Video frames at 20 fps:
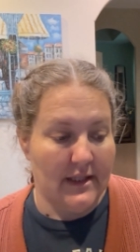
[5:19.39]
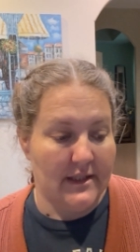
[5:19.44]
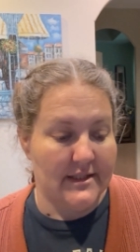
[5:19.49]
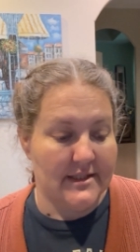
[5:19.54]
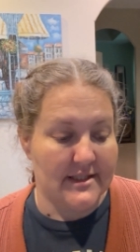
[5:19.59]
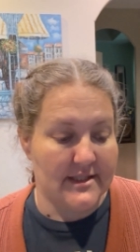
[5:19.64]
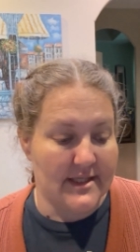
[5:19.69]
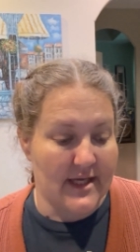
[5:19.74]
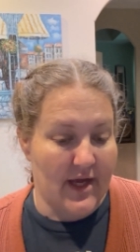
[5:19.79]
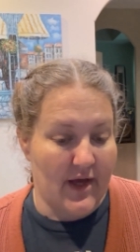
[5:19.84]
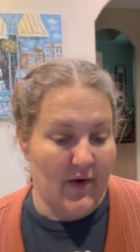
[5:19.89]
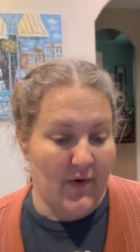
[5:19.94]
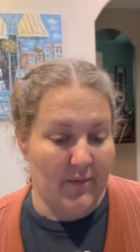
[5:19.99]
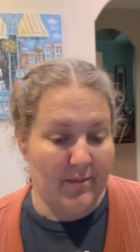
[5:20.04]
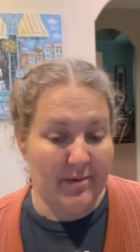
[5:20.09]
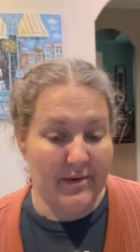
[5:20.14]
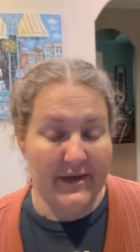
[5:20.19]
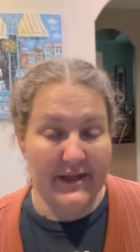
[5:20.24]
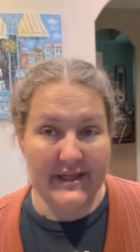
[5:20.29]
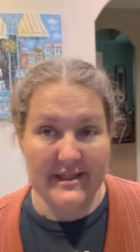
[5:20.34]
So
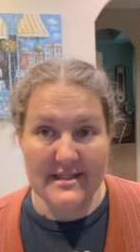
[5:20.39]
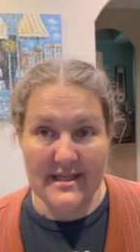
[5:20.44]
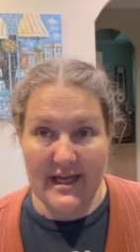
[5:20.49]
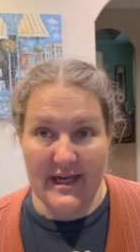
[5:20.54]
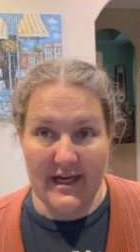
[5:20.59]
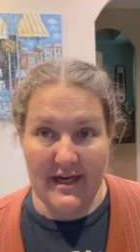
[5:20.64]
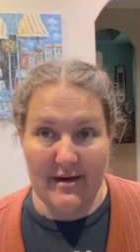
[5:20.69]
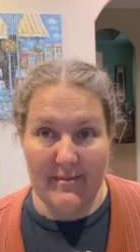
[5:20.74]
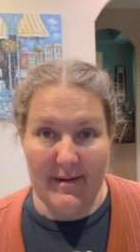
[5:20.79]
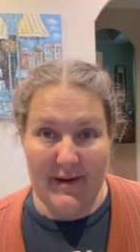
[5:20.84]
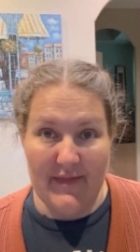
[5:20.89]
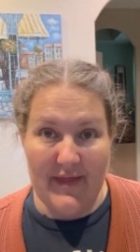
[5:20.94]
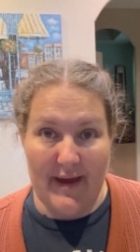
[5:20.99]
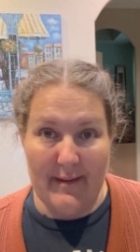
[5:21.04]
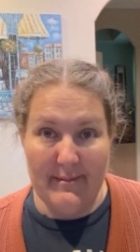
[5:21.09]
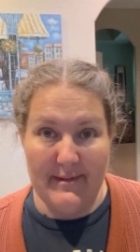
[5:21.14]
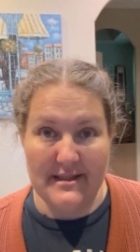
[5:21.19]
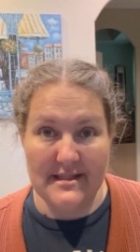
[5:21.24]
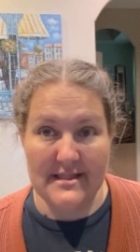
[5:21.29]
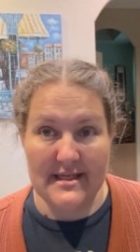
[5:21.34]
pretty excited about
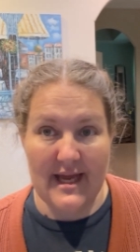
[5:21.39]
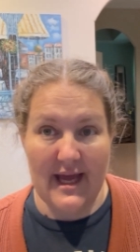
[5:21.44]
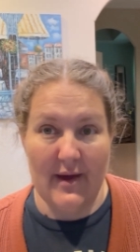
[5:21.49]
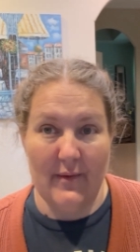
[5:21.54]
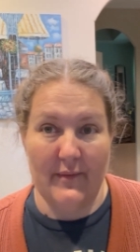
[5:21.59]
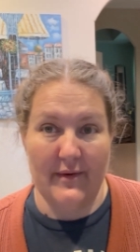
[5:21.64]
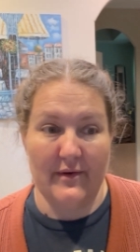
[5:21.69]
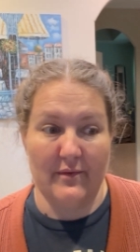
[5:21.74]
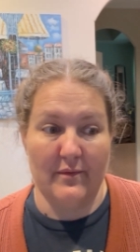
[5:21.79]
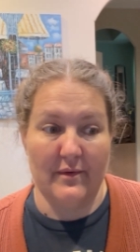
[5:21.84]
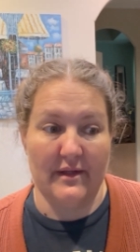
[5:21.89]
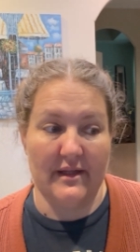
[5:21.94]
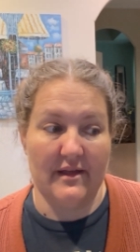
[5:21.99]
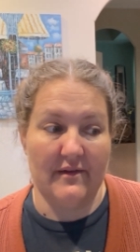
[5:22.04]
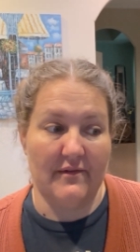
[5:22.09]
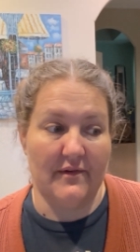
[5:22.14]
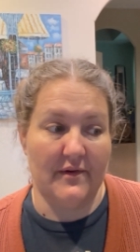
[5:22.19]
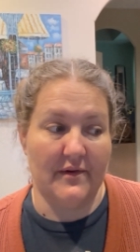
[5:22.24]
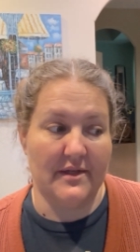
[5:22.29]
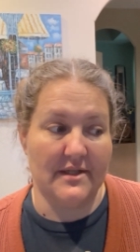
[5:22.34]
that. But today I want to really
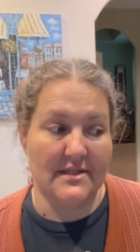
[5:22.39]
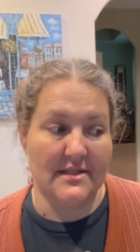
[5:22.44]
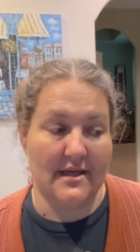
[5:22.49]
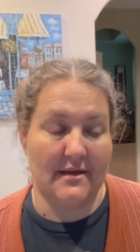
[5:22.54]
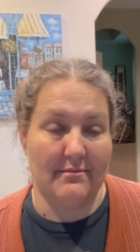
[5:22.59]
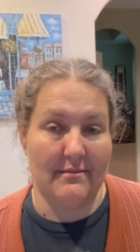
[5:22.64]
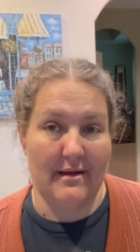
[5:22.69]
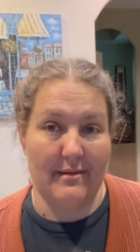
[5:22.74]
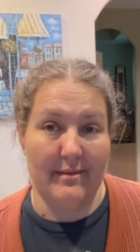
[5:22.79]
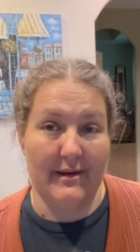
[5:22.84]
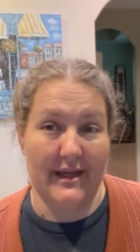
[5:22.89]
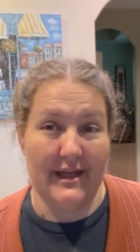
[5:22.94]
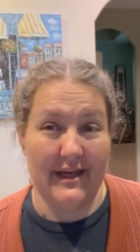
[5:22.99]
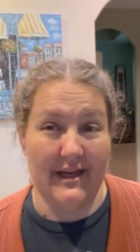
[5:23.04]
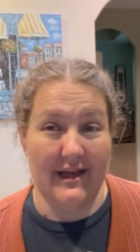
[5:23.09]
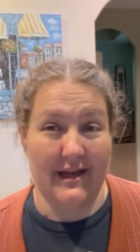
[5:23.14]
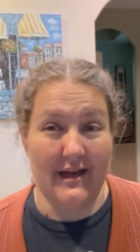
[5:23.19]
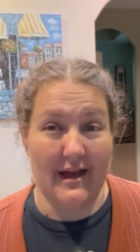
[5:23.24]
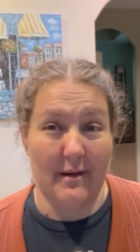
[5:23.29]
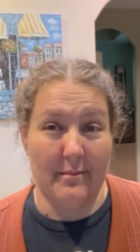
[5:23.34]
focus on maybe
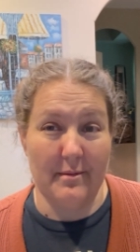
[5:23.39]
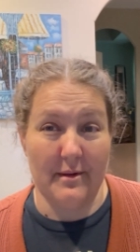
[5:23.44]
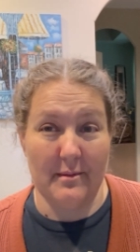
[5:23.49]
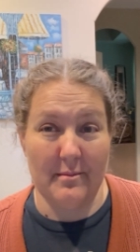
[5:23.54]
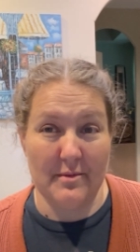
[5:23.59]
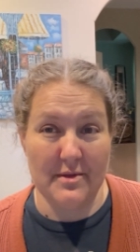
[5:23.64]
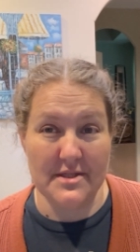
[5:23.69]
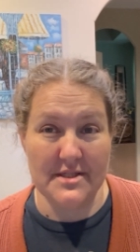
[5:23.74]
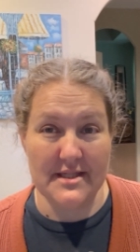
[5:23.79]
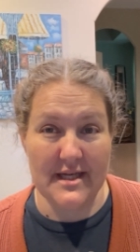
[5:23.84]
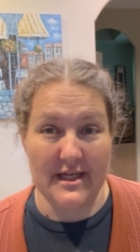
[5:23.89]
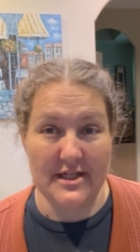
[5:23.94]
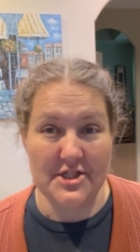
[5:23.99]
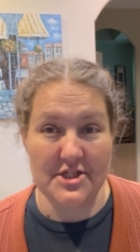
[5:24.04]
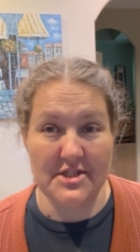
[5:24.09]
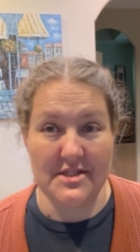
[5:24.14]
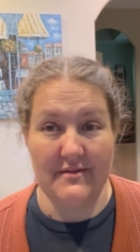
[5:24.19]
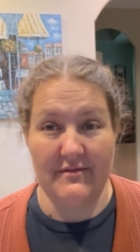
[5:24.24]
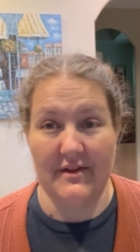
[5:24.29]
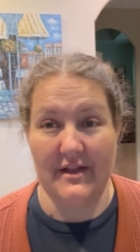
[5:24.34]
getting a couple of more
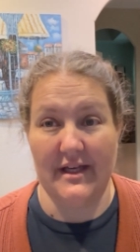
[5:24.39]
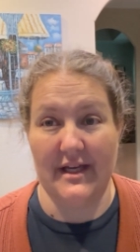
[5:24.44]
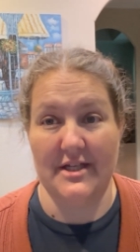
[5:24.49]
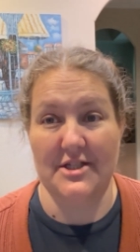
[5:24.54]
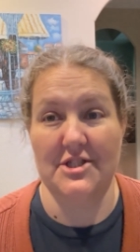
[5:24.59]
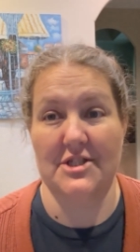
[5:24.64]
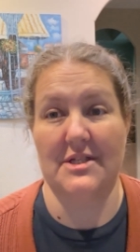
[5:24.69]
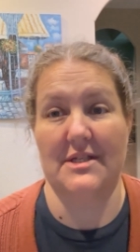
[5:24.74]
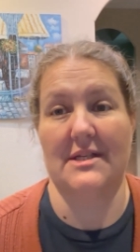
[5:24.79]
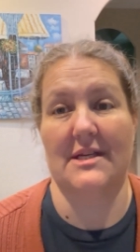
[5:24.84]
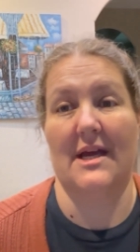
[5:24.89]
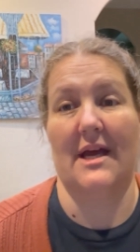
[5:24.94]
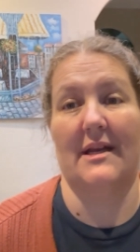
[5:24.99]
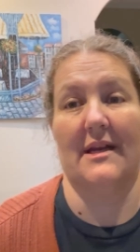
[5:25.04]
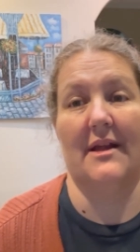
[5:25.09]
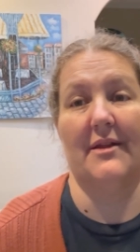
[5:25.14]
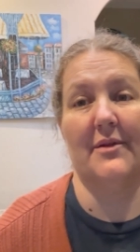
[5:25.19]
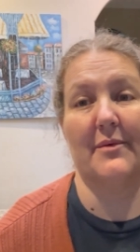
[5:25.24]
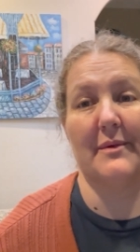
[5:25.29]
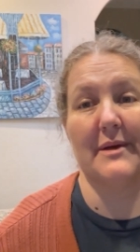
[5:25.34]
sections of the kitchen done.
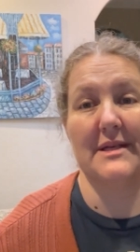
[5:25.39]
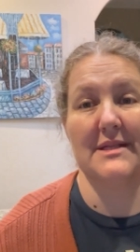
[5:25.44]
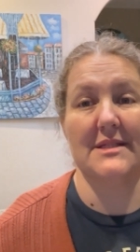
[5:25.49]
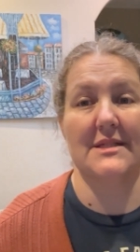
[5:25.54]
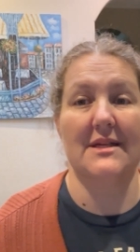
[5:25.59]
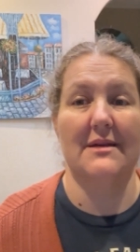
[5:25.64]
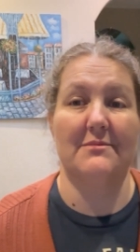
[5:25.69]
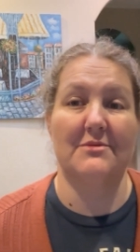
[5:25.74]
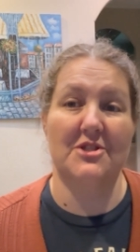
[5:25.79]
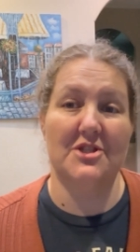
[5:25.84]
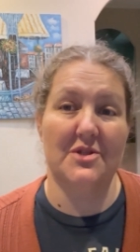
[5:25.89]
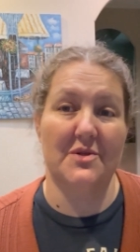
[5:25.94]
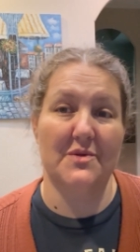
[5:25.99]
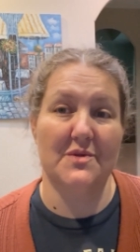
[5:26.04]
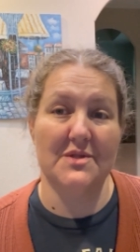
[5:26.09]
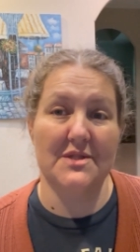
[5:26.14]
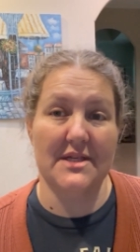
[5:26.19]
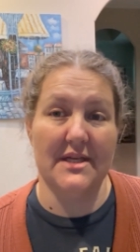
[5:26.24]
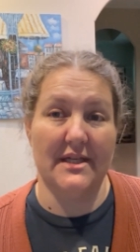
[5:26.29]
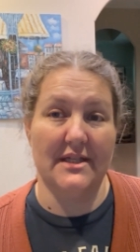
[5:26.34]
Now, the reason I'm
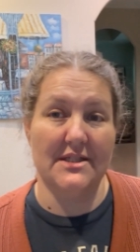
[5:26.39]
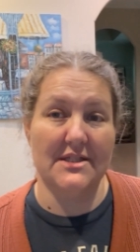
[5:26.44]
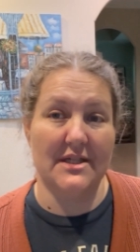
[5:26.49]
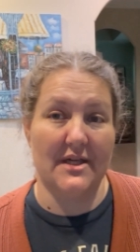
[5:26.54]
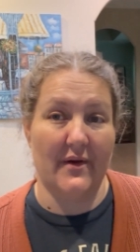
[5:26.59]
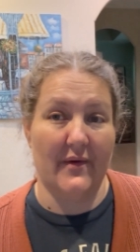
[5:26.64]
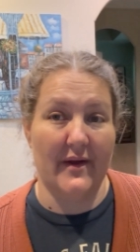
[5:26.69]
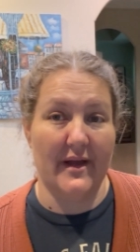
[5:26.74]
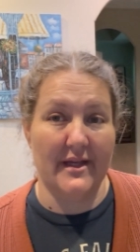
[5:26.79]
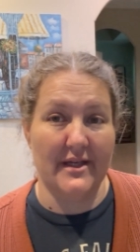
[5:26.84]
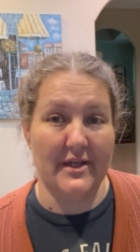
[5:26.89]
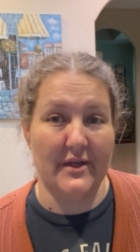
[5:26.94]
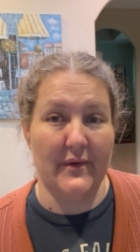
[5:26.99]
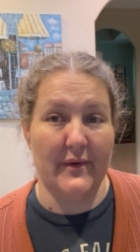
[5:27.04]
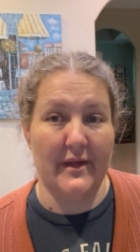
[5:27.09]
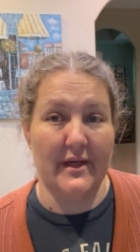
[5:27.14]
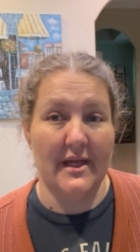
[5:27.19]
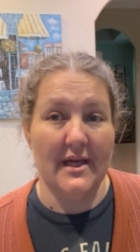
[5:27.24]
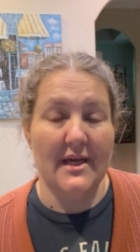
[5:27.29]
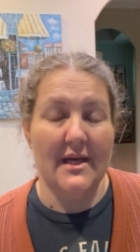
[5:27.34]
choosing to go ahead and do
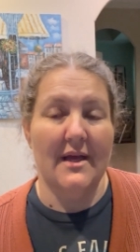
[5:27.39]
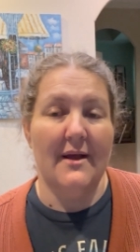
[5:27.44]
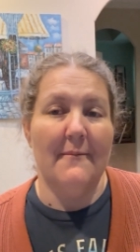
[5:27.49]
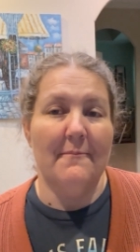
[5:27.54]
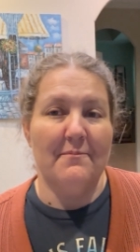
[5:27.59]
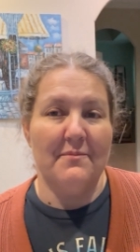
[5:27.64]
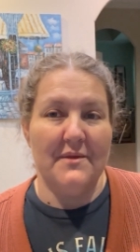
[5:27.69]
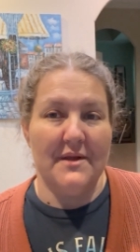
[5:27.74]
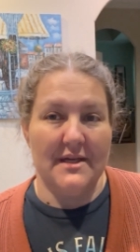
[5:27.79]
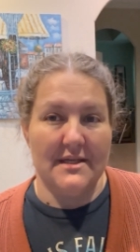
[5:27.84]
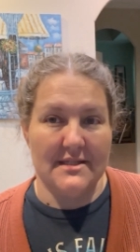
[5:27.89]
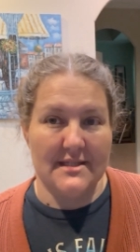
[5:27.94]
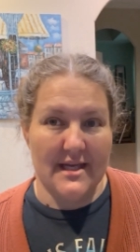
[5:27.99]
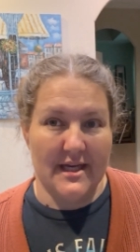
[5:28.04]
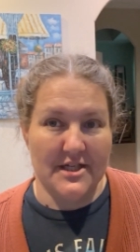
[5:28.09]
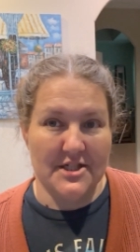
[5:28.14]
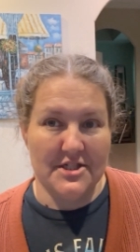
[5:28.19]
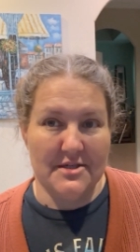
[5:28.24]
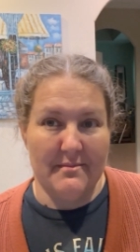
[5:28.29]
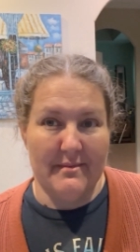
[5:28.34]
it
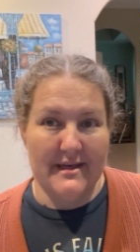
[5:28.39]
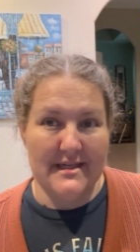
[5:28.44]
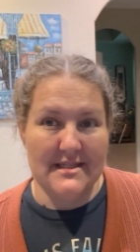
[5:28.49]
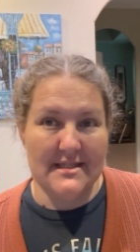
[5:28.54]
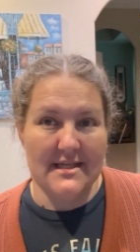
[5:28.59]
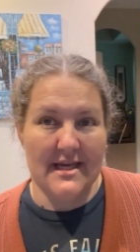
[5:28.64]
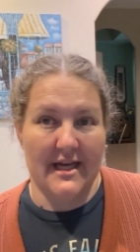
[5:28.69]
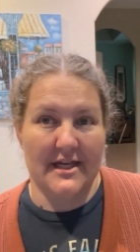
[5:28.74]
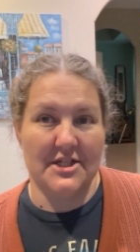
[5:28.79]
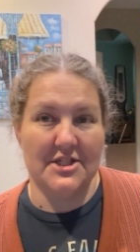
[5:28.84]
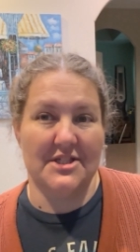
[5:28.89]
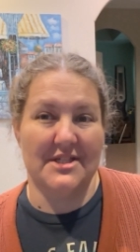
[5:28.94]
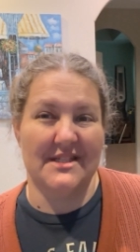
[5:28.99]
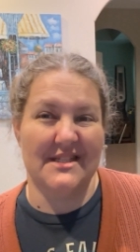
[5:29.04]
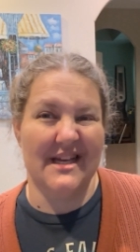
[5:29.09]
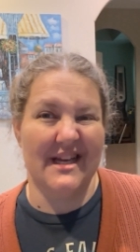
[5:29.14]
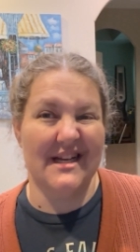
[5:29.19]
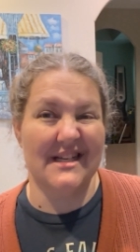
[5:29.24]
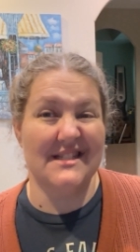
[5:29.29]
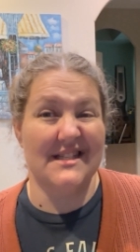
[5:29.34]
section by section is,
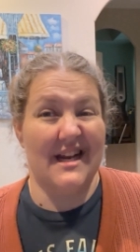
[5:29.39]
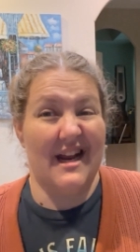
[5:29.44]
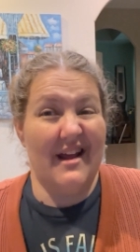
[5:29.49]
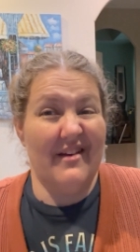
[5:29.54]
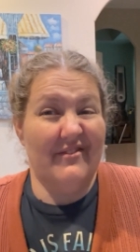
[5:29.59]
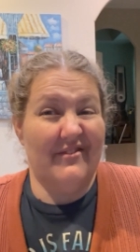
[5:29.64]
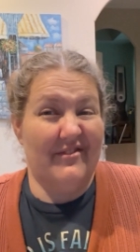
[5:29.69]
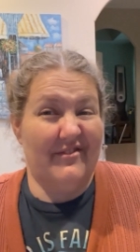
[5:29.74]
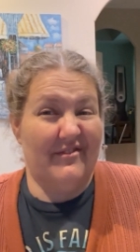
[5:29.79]
like I said, I